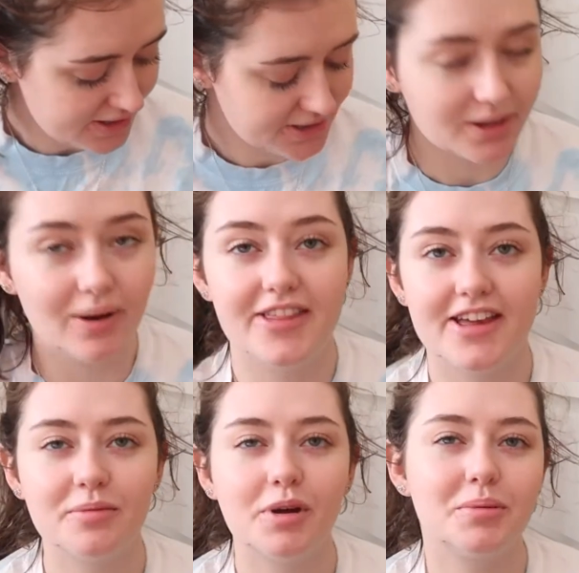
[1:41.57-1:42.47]
So I
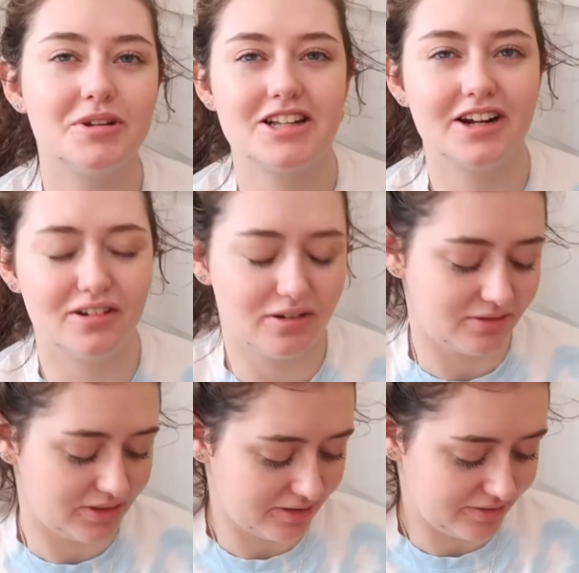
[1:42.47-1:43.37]
think I'm going to be starting off
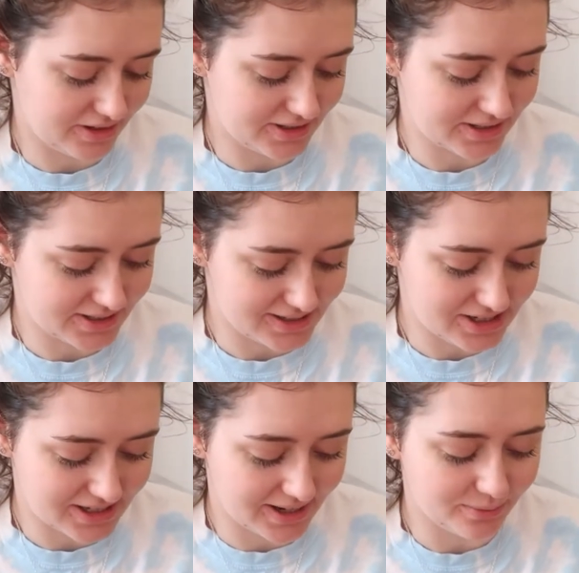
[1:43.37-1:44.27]
with it first because I
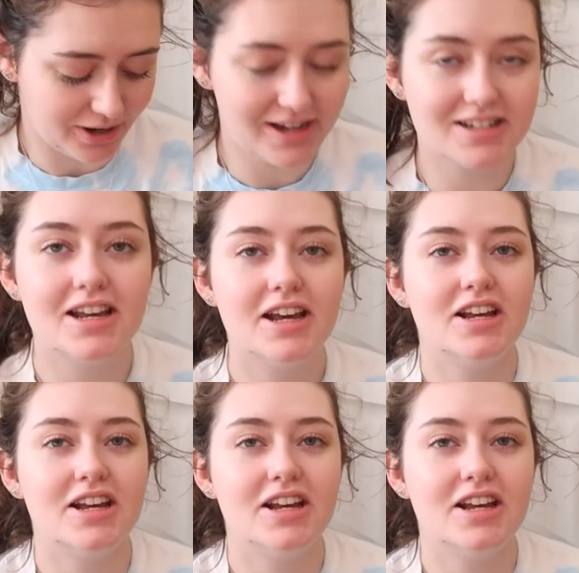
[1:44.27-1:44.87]
just can't wait.